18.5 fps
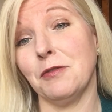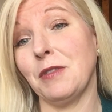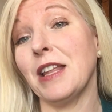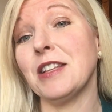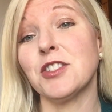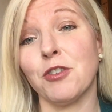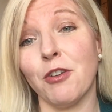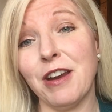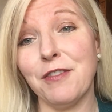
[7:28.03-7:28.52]

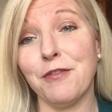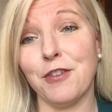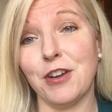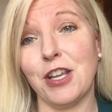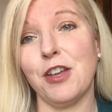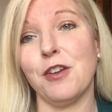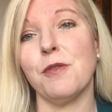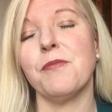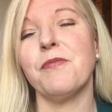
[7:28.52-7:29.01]
That's great for
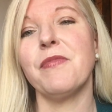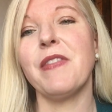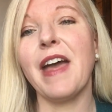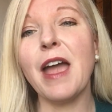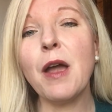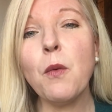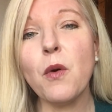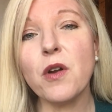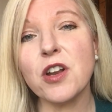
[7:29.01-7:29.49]
you.
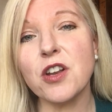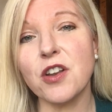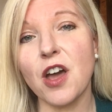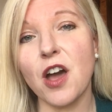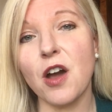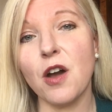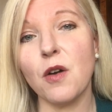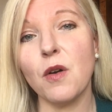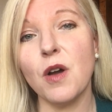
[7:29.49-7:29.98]
They want to
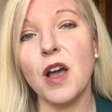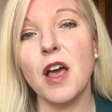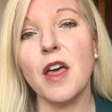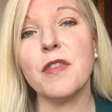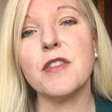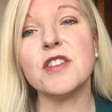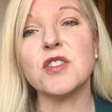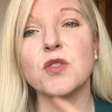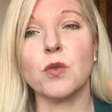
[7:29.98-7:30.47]
know
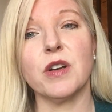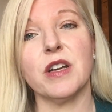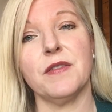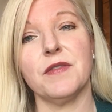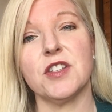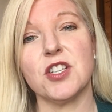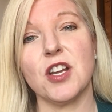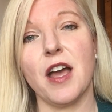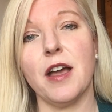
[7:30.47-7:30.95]
the story of
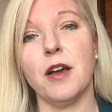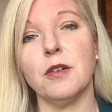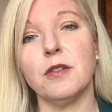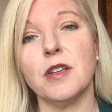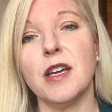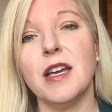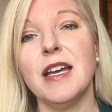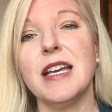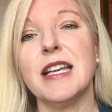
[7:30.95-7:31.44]
the
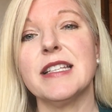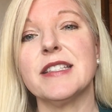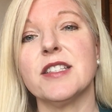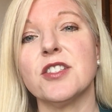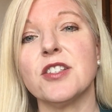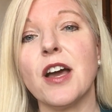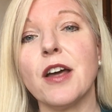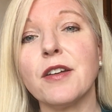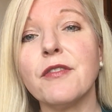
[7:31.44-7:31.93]
child. Is the
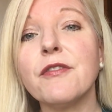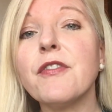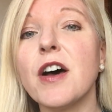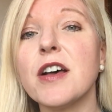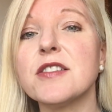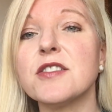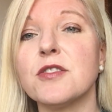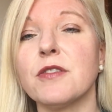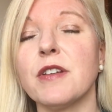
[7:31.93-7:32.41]
child in
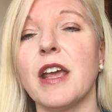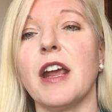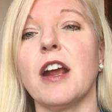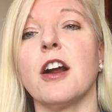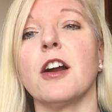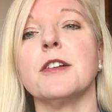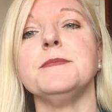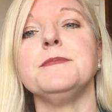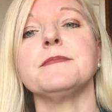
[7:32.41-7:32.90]
foster
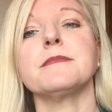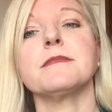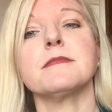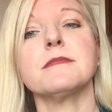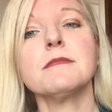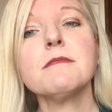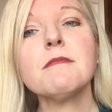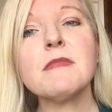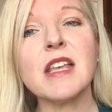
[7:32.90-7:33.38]
care
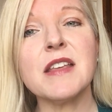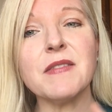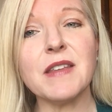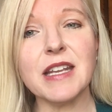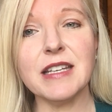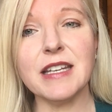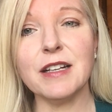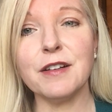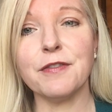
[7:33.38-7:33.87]
and
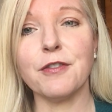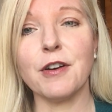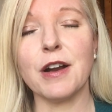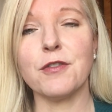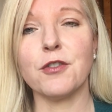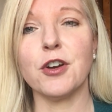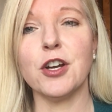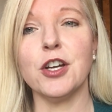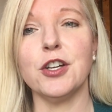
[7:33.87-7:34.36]
they need a
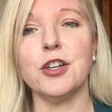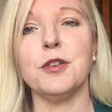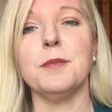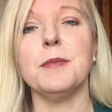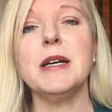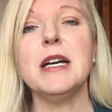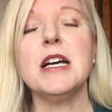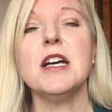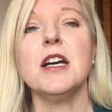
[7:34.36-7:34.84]
forever
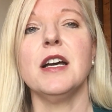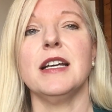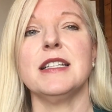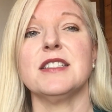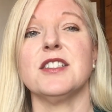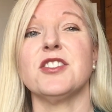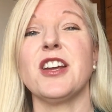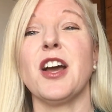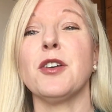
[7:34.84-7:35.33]
home?
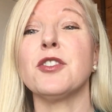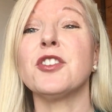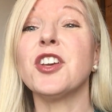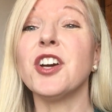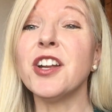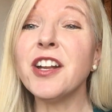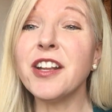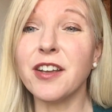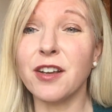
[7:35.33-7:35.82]
Is the child
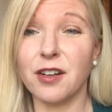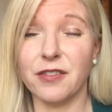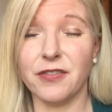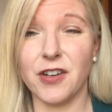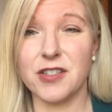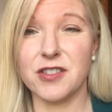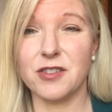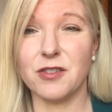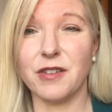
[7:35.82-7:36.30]
going to go to
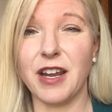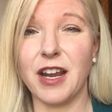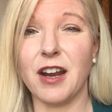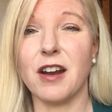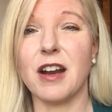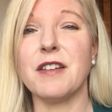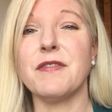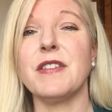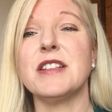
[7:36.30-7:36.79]
foster
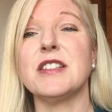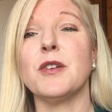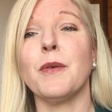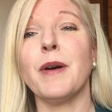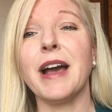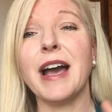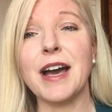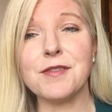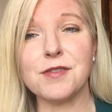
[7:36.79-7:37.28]
care if they
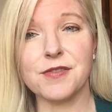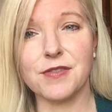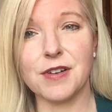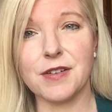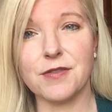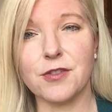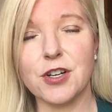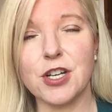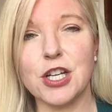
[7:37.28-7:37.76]
don't have a
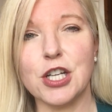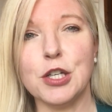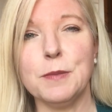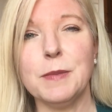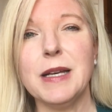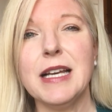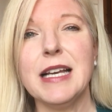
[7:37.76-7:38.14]
forever home?